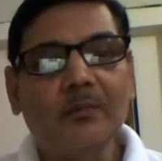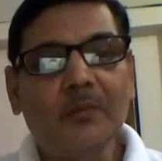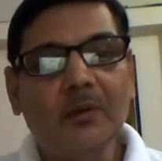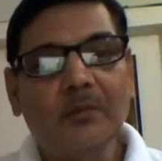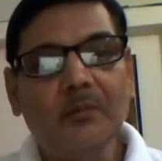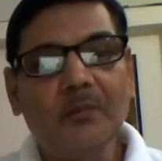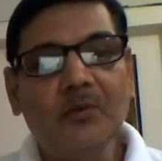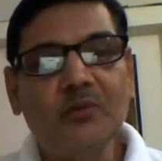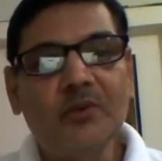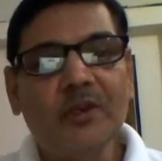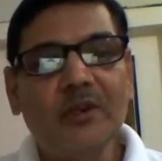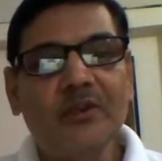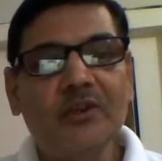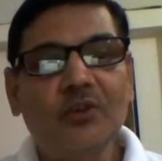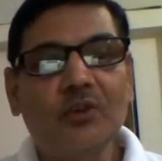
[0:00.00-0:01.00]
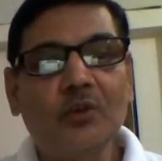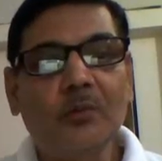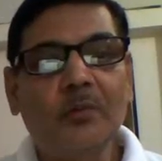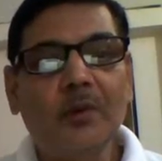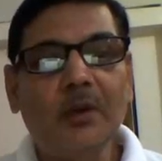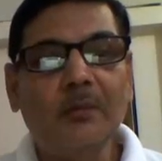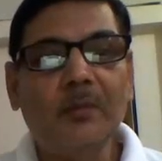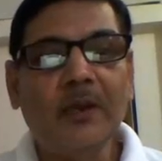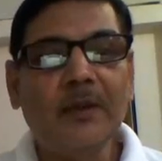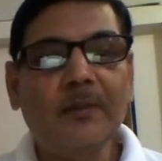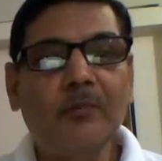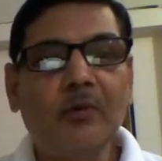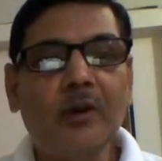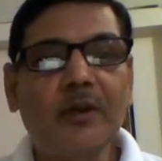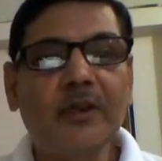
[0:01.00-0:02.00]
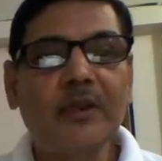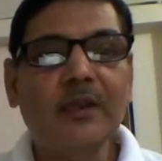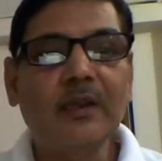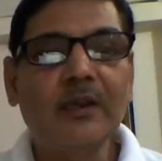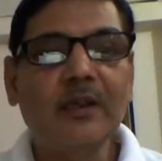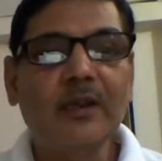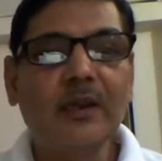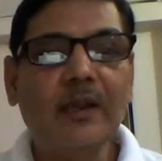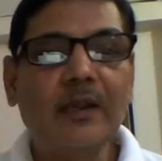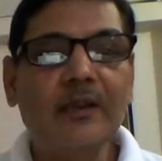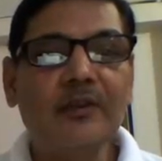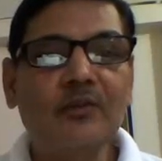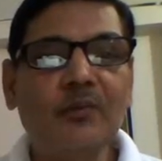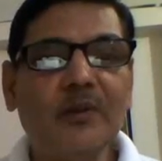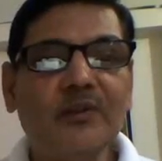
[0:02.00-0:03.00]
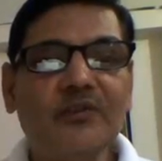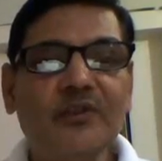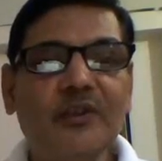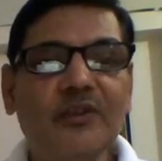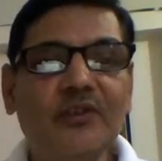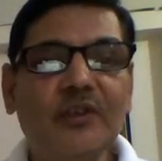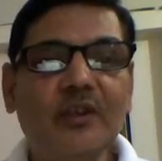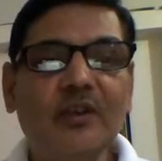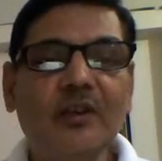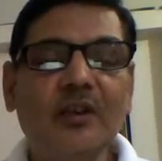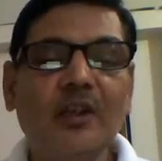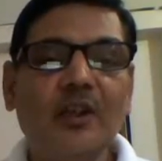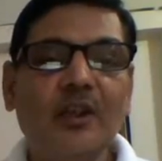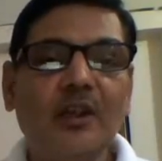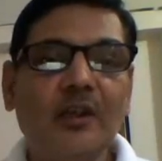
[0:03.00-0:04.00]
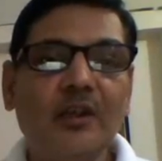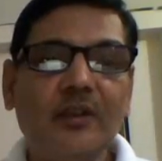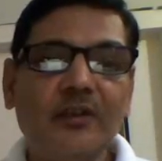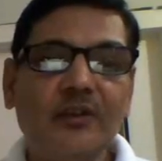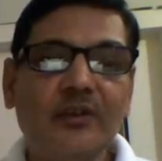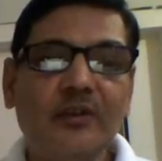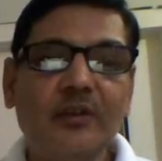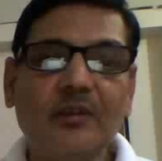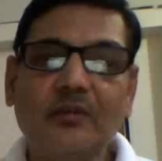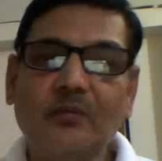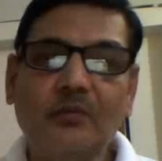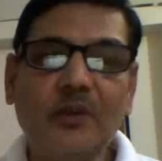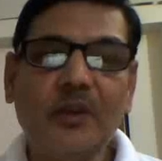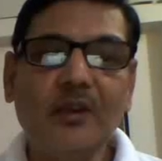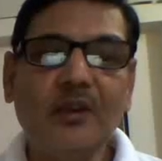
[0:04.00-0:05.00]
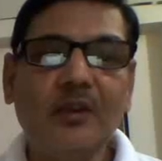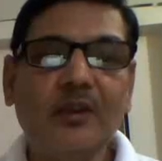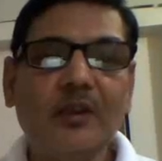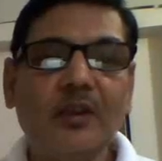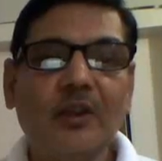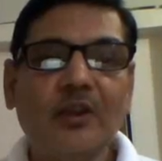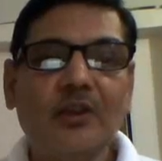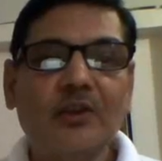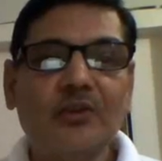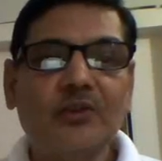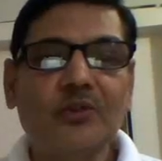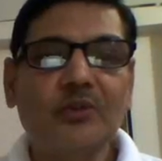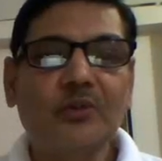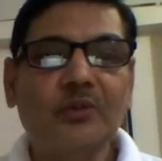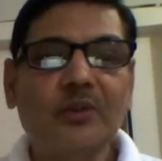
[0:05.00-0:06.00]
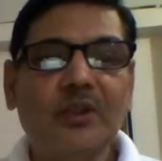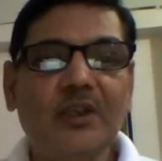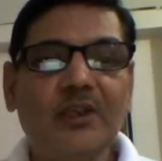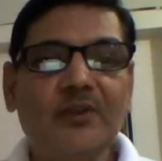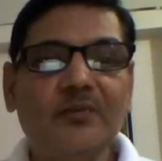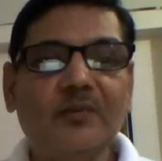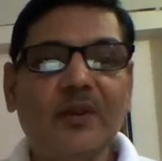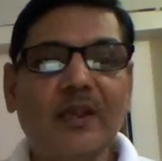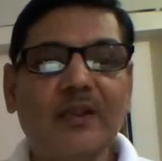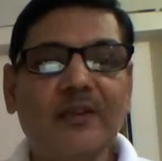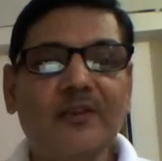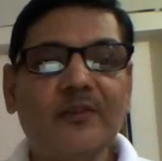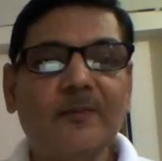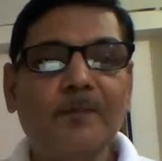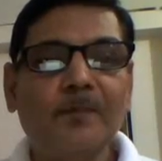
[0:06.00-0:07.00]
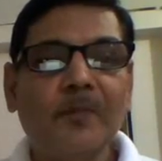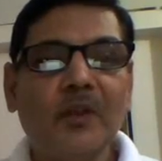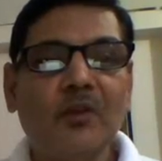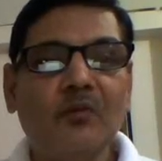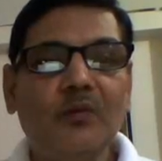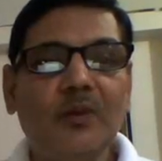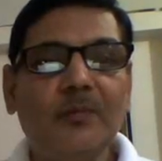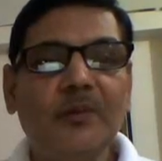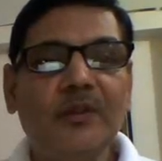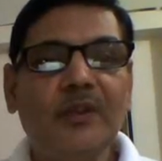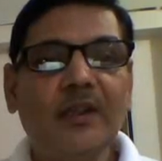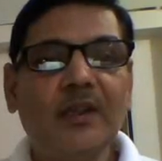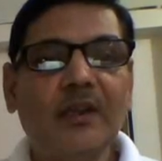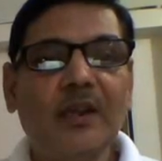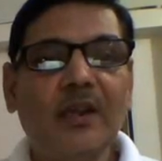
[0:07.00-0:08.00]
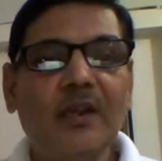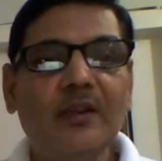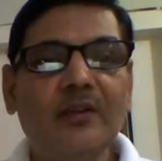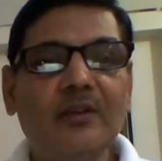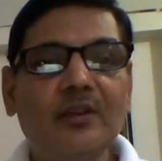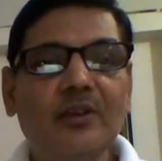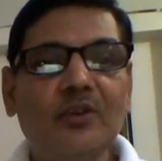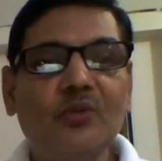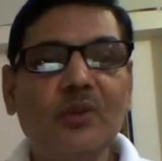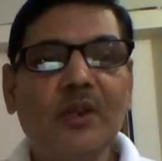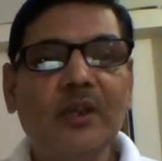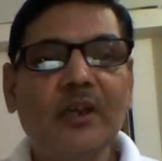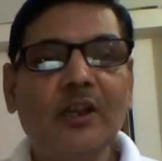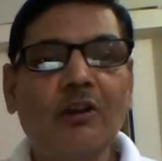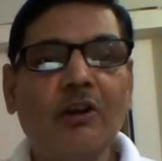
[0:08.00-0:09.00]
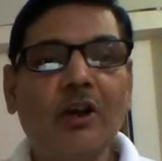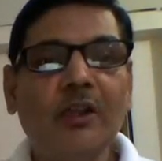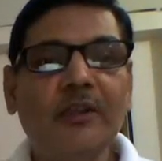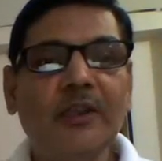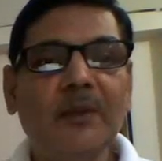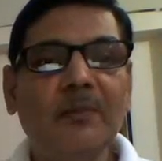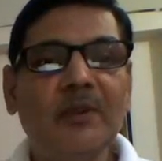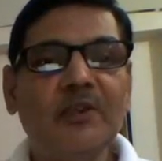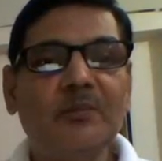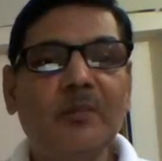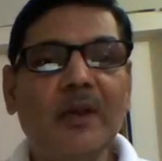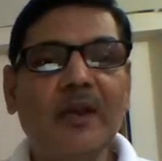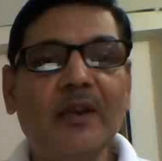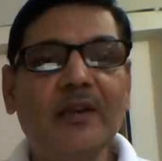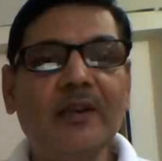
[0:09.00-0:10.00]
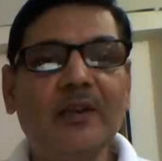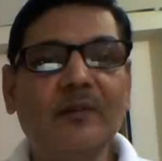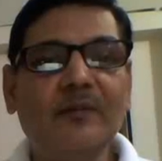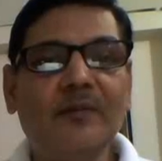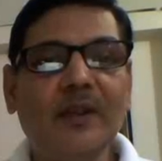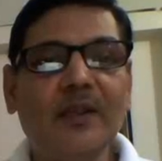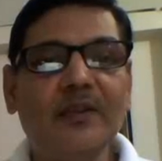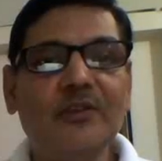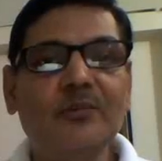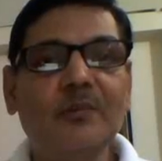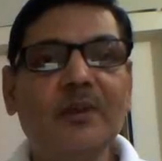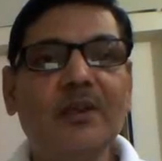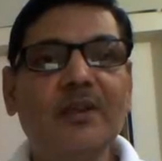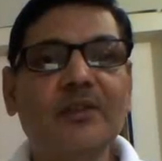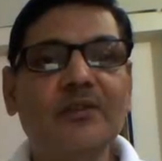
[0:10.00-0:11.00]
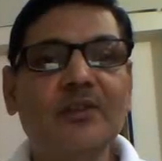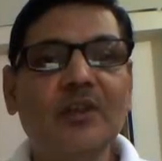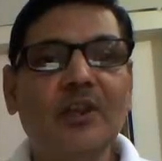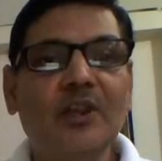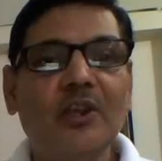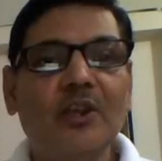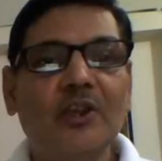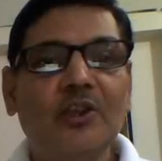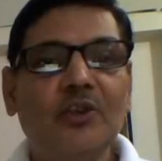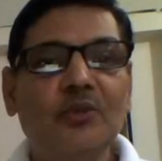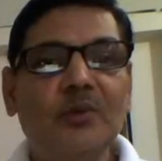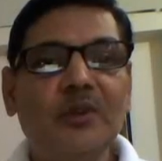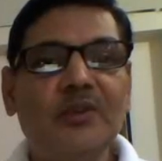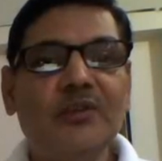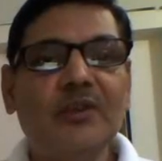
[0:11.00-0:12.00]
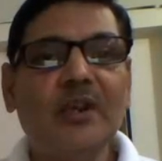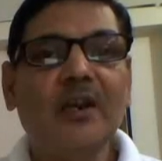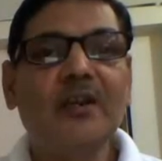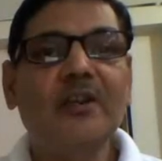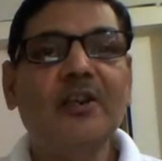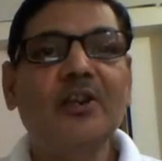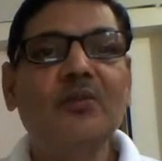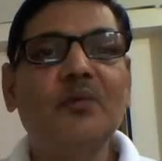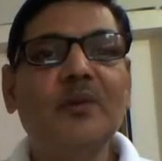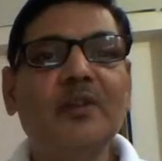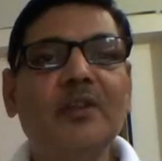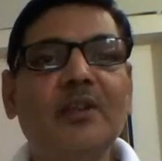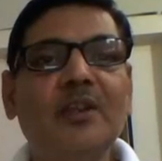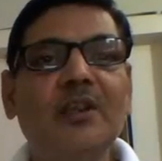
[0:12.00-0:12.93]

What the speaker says: mutant, a black body color and vestigial wing. So these flies will be there, and you can call them as parental flies because you started with